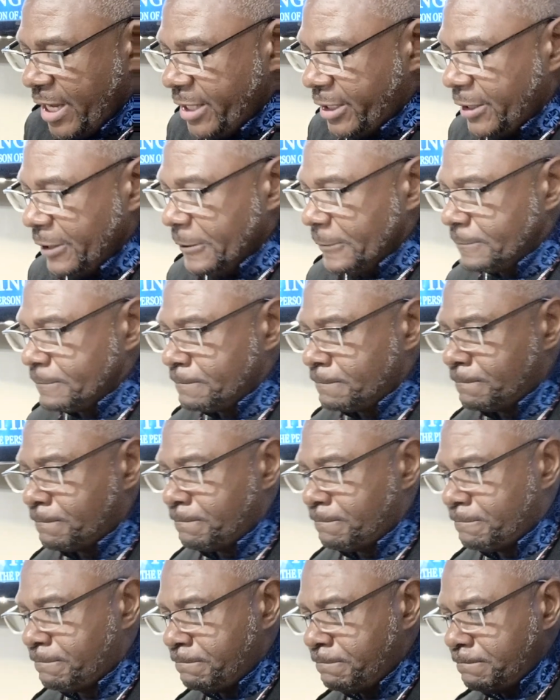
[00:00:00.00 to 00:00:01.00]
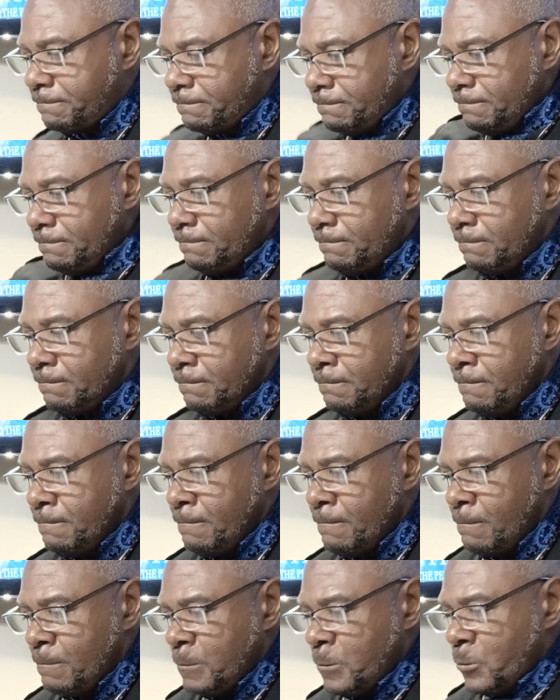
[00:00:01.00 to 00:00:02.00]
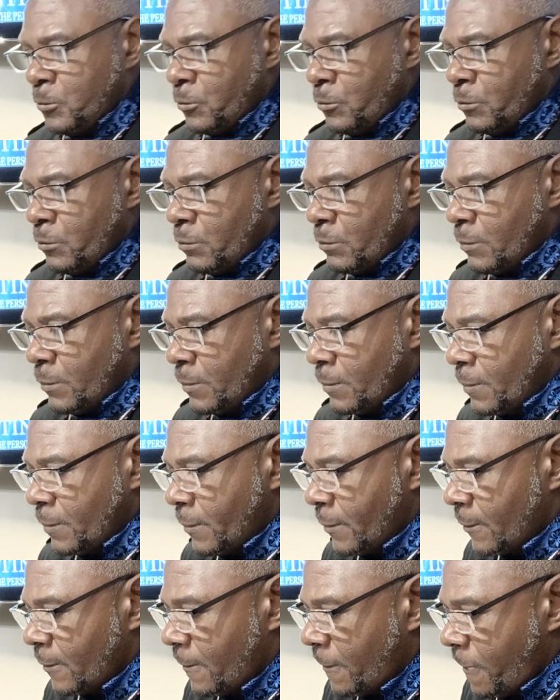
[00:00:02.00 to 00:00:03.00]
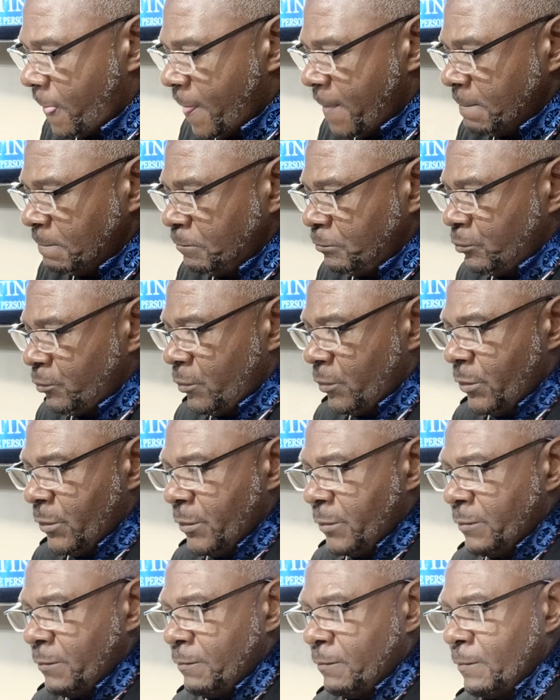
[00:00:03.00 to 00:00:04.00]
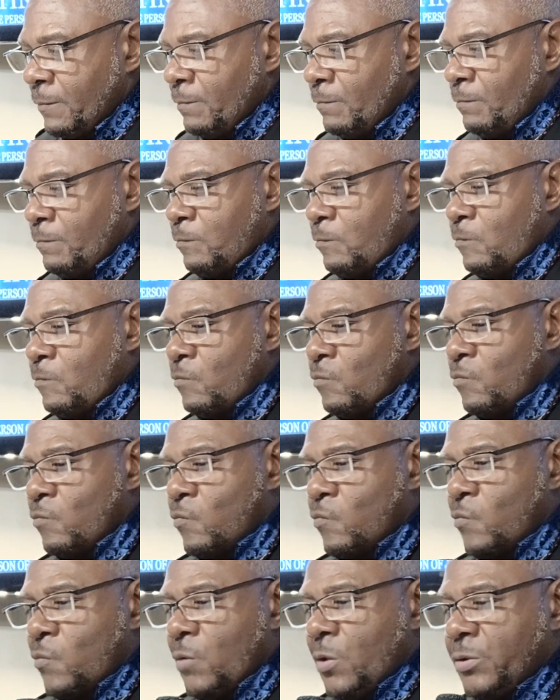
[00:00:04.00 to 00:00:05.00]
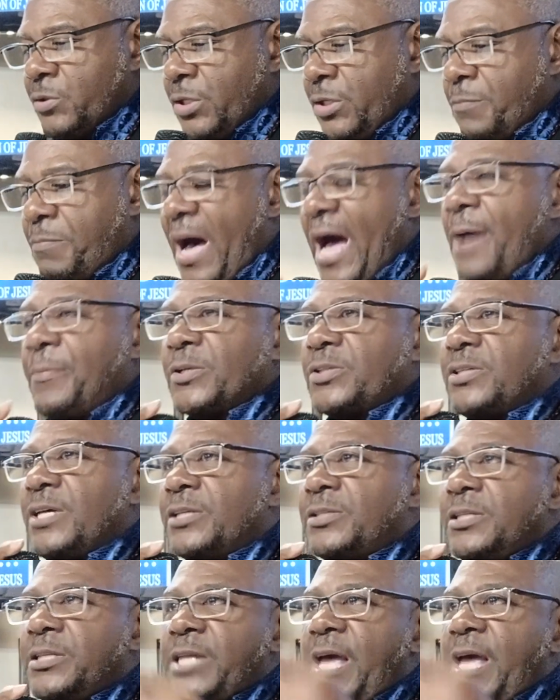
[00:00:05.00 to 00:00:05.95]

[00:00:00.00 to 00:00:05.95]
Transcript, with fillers: Thank you. Amen. Yes, you are. Good God Almighty. All right, all right, all right. See, the Bible says,